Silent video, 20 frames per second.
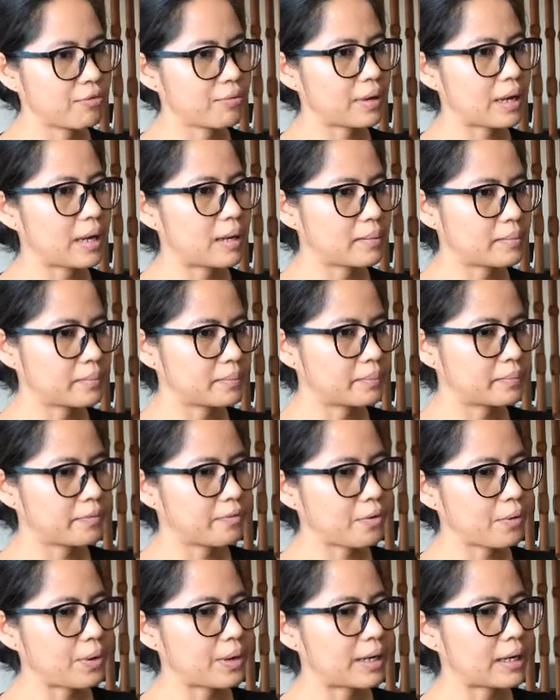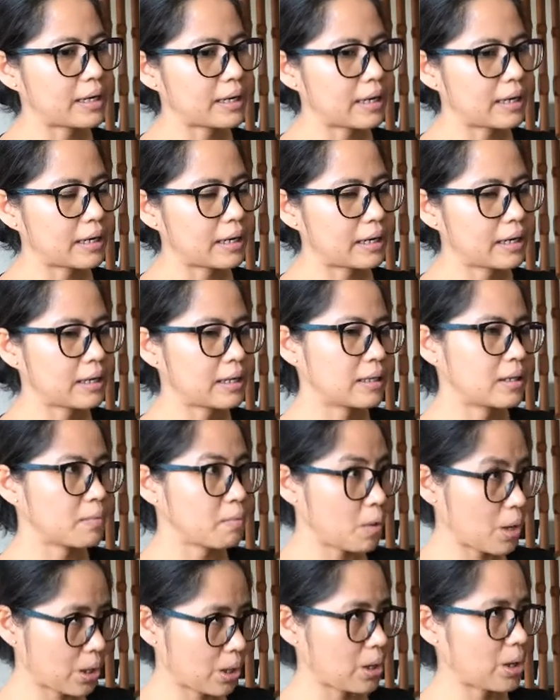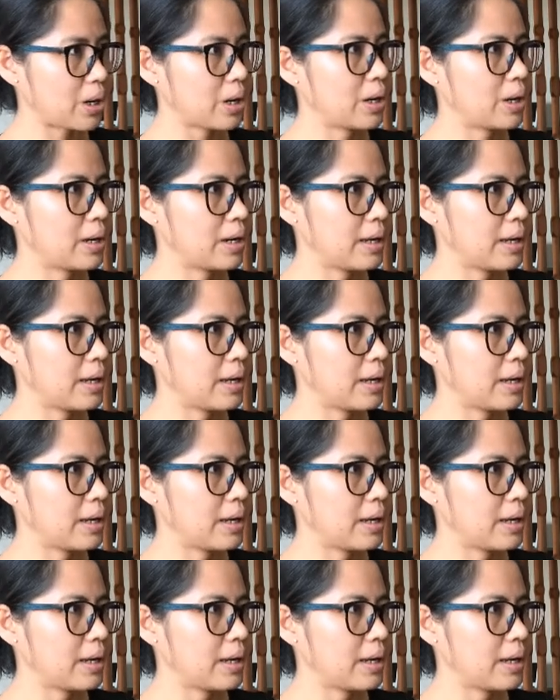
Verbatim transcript: um, for the, the worker